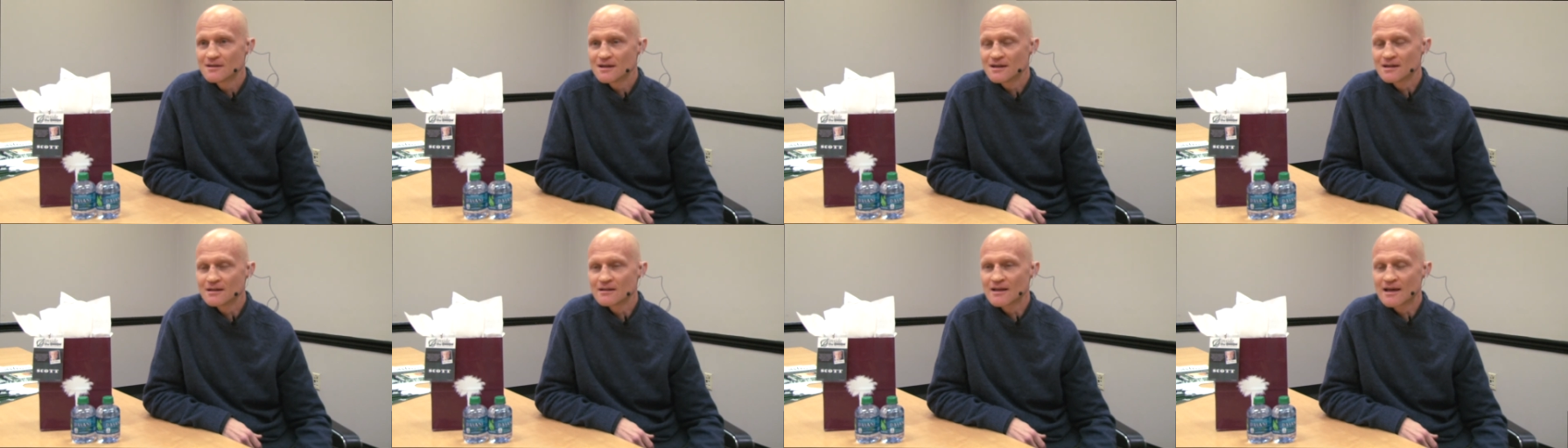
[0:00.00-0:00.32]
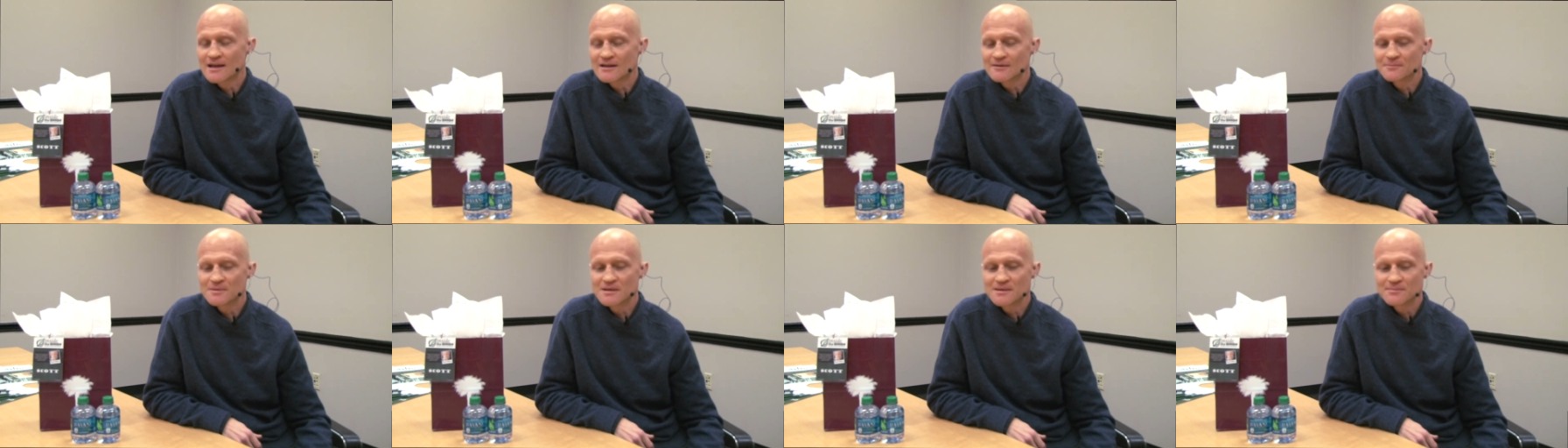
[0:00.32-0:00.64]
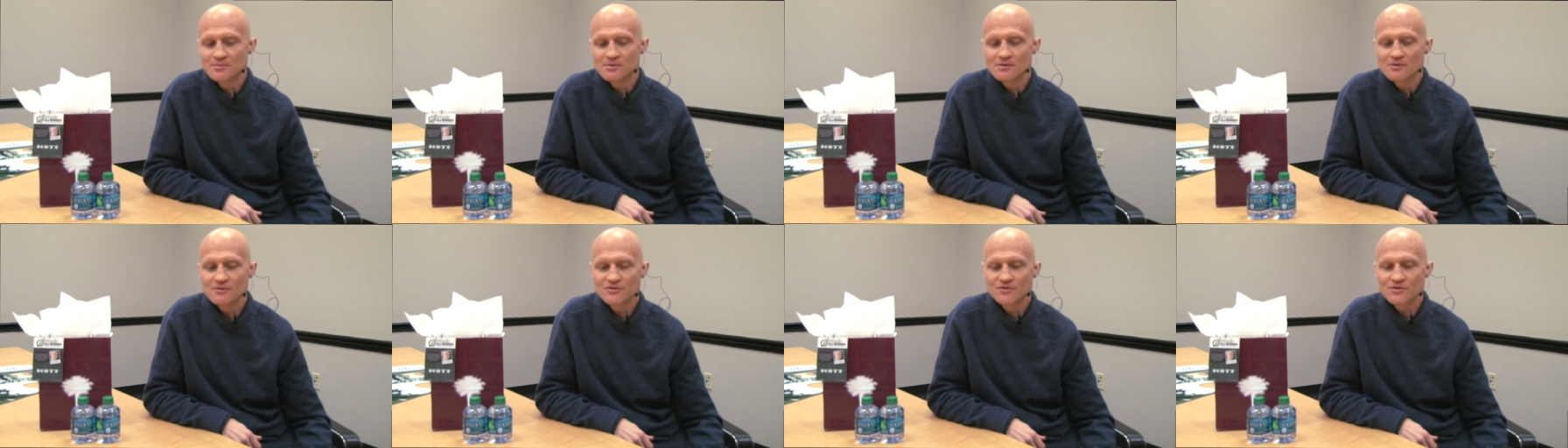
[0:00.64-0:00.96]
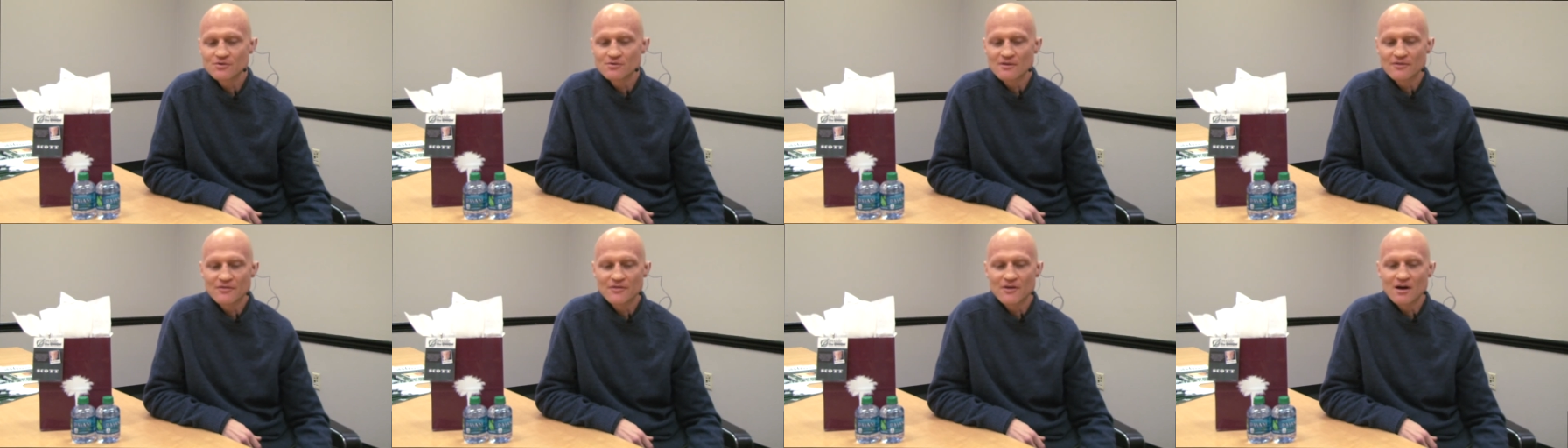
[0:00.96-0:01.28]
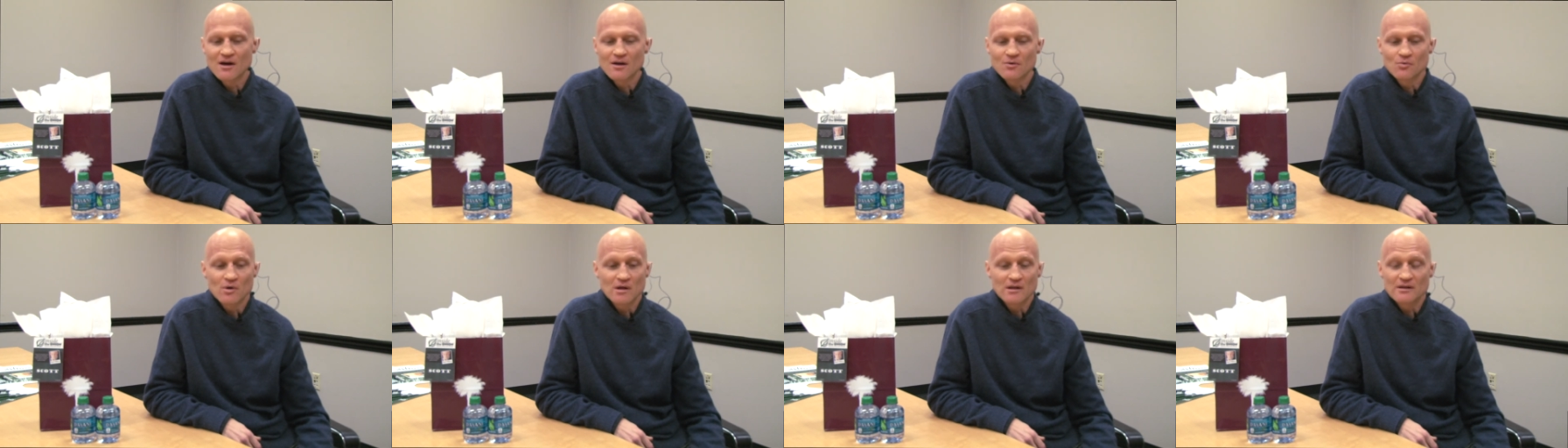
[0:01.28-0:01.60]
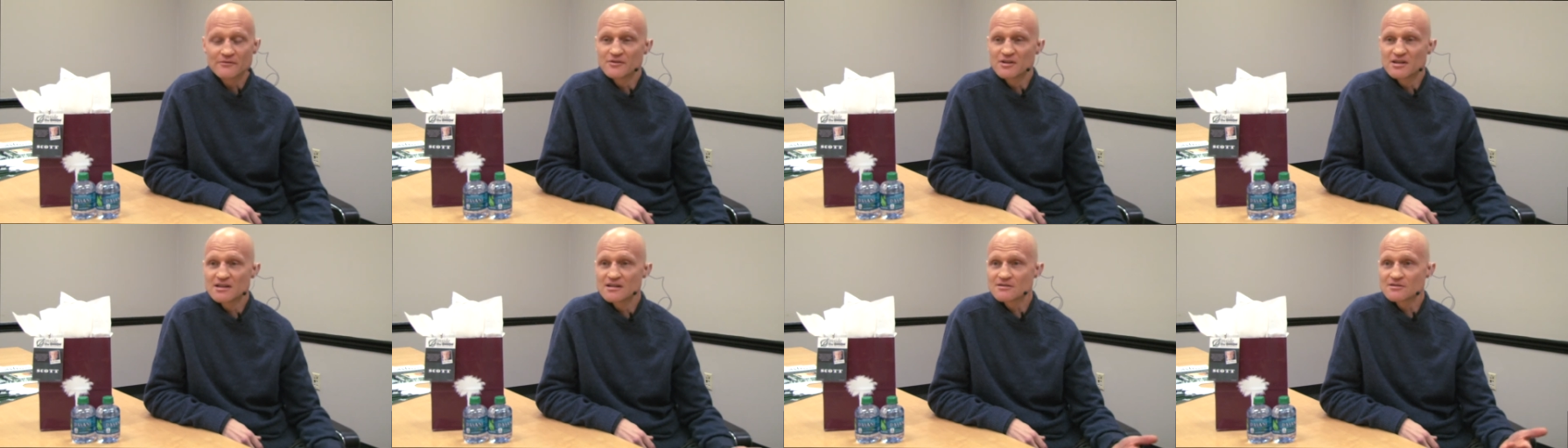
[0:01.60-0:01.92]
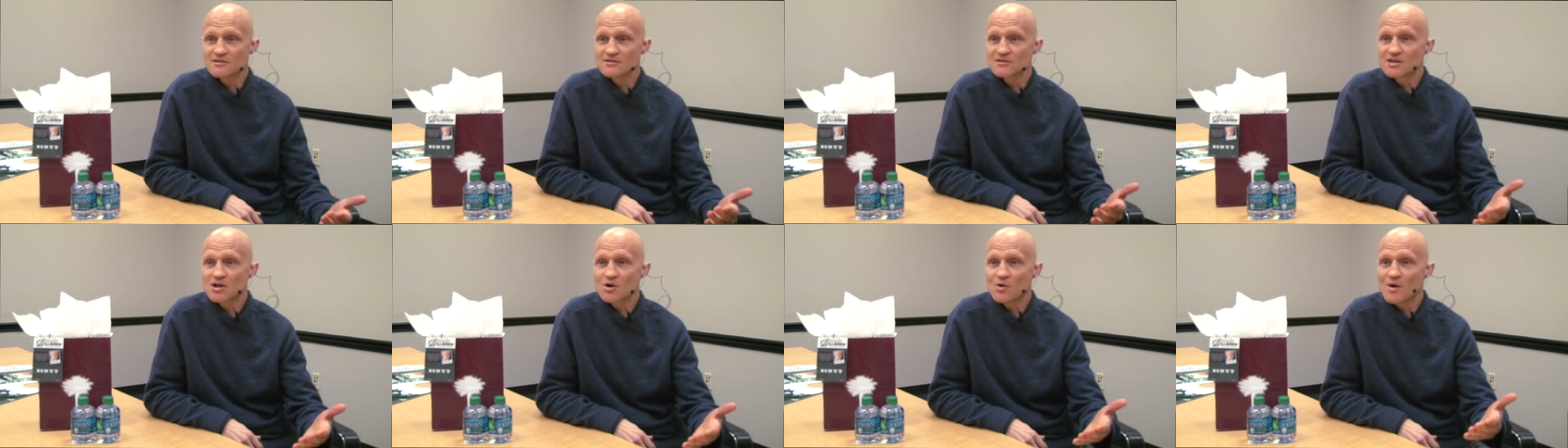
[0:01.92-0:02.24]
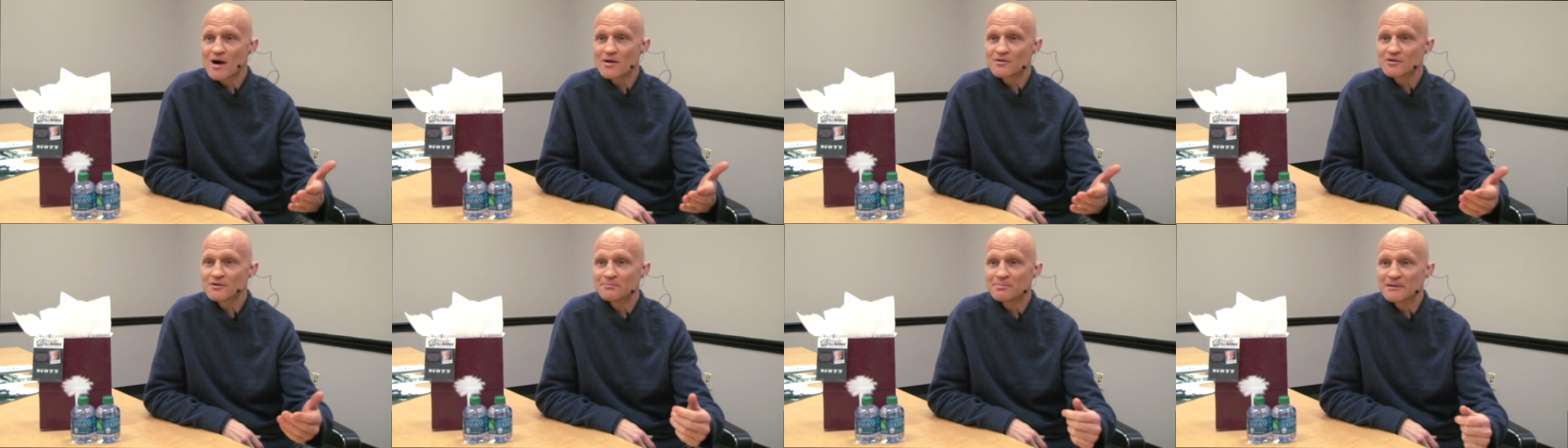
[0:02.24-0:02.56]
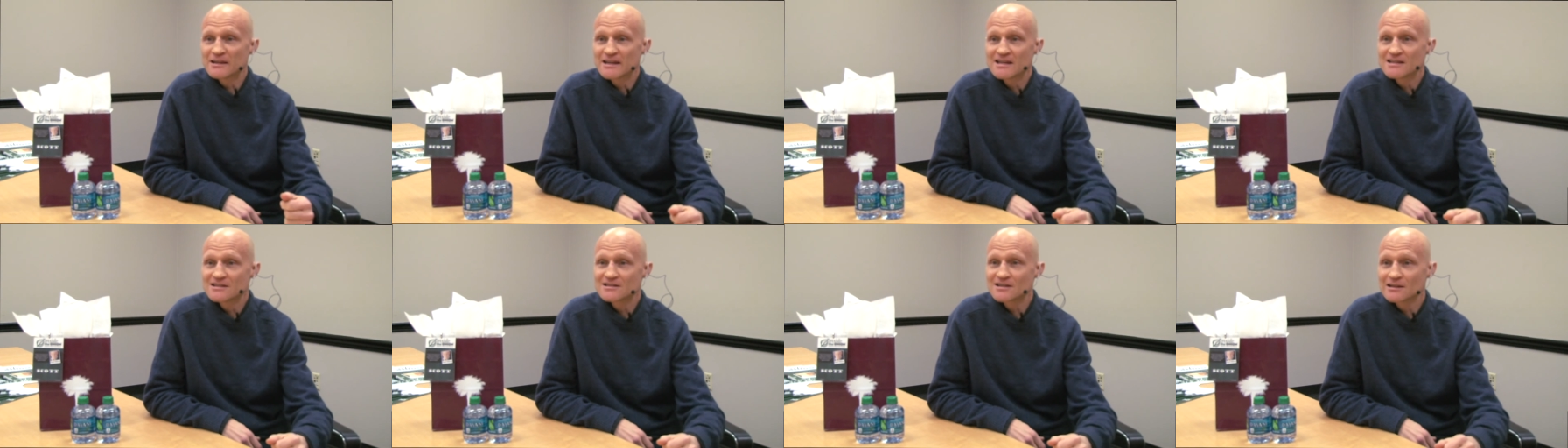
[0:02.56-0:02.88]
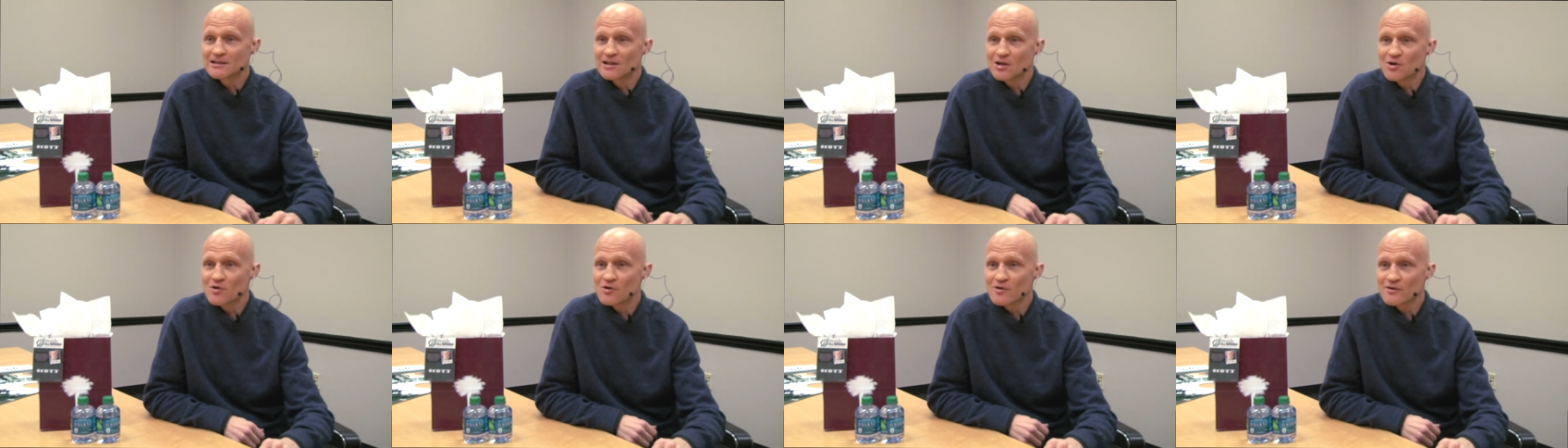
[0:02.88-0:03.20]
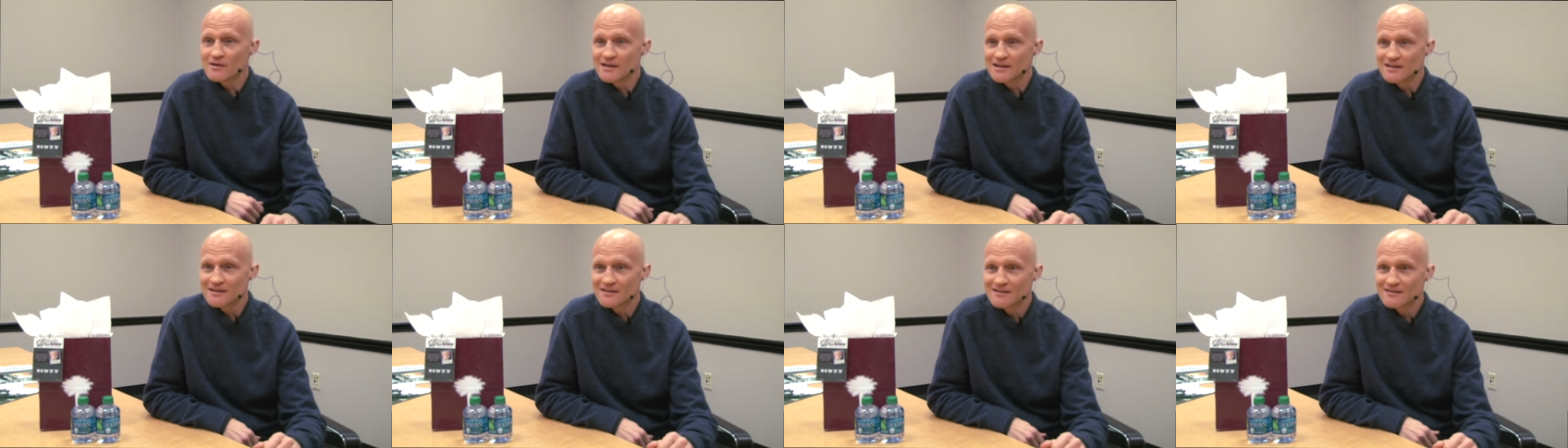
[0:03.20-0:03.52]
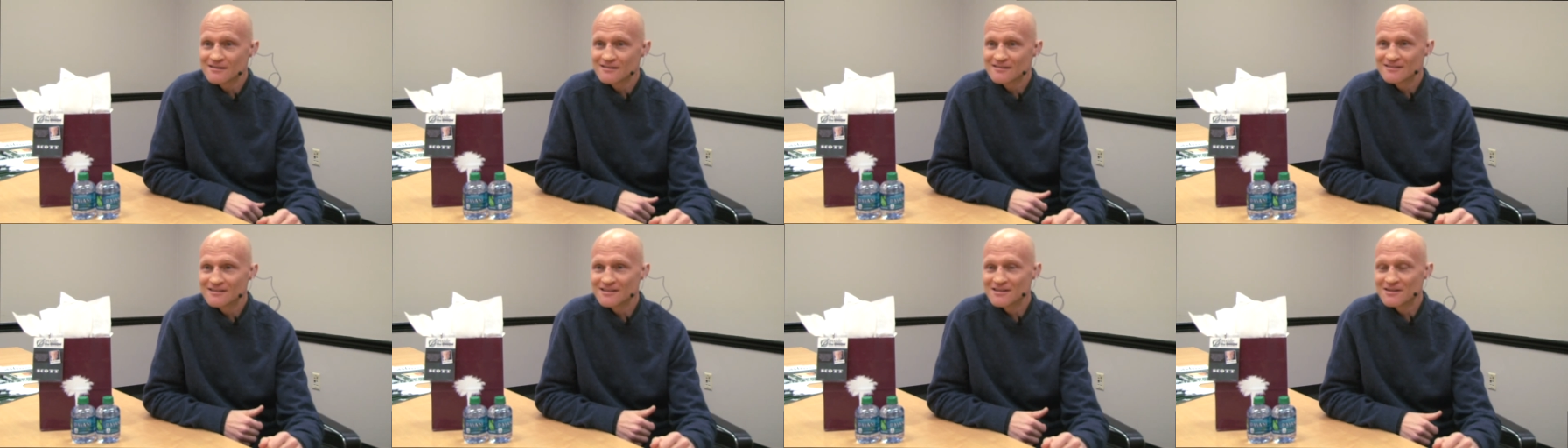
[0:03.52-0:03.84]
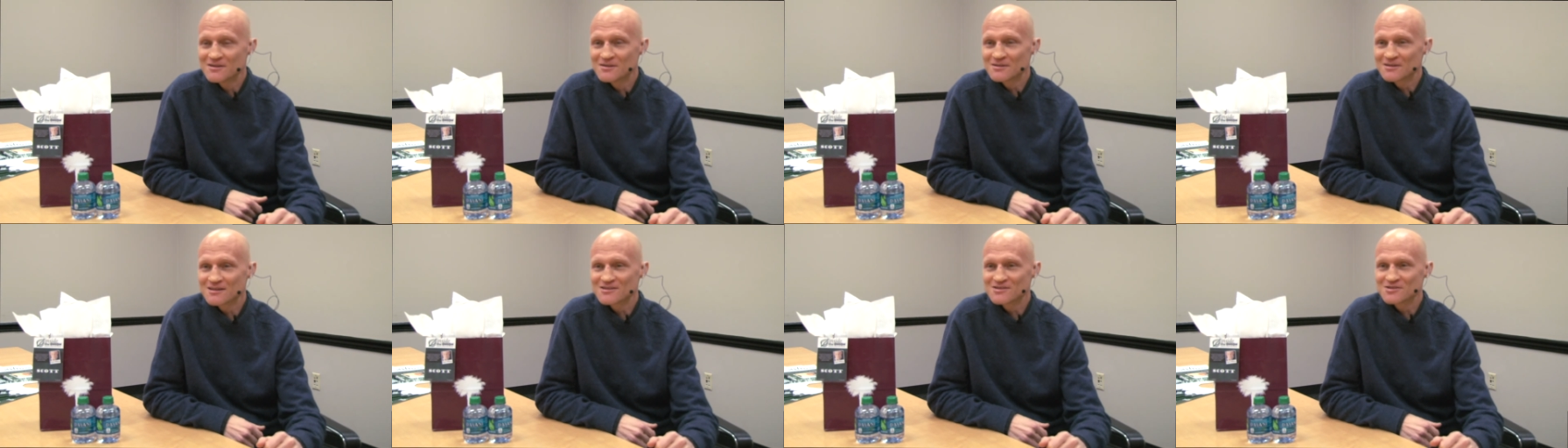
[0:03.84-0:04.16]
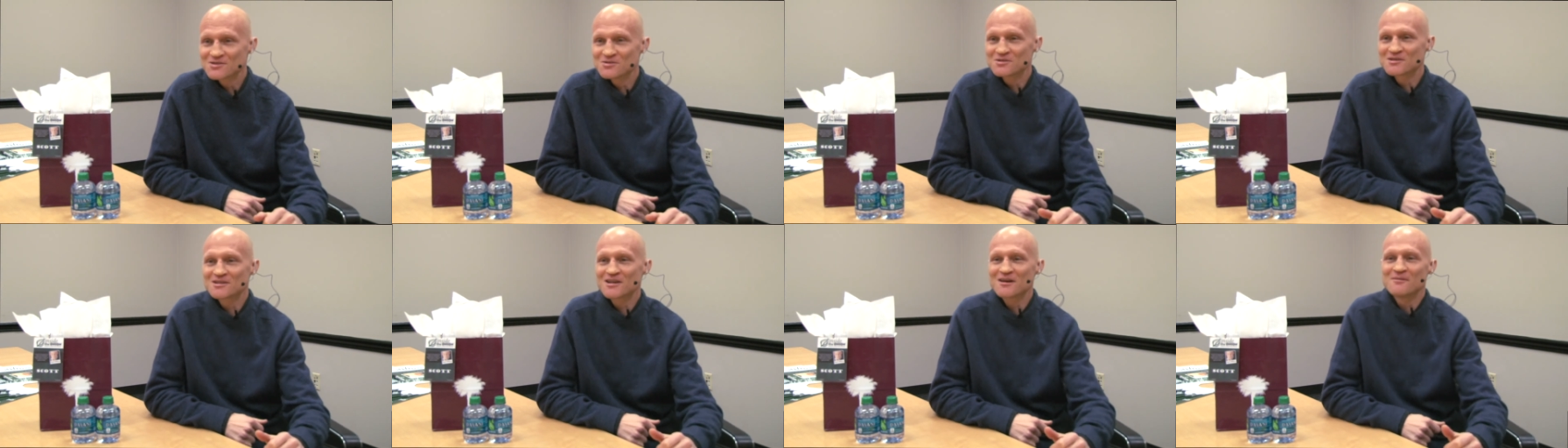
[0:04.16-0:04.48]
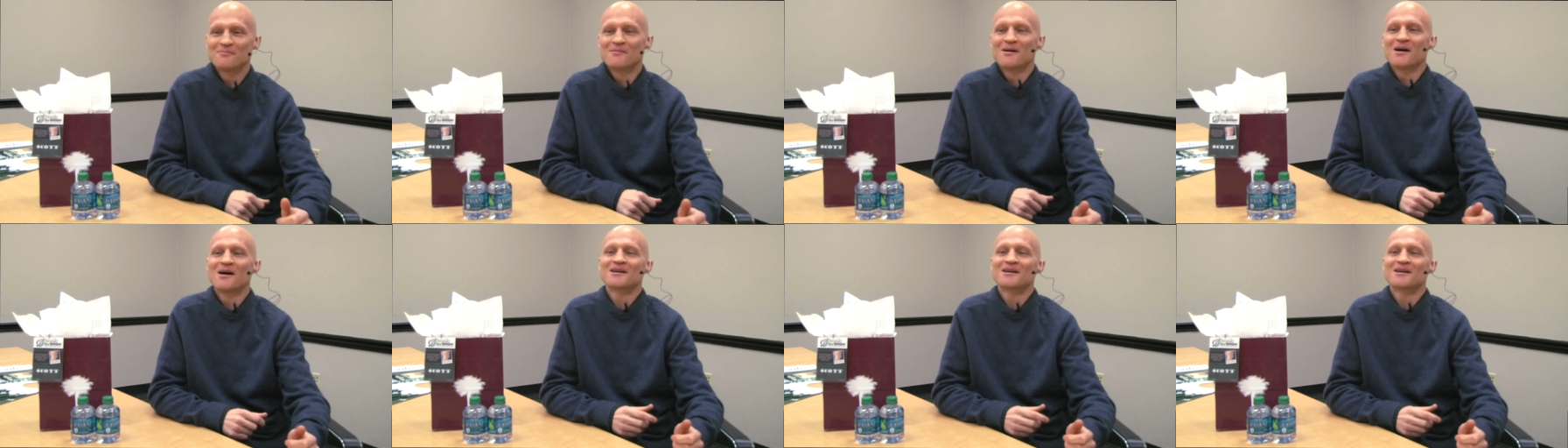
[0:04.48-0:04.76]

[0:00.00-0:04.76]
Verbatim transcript: And a lot of people sort of thought, well, if it is, let's go out in a blaze of glory, you know, let's do something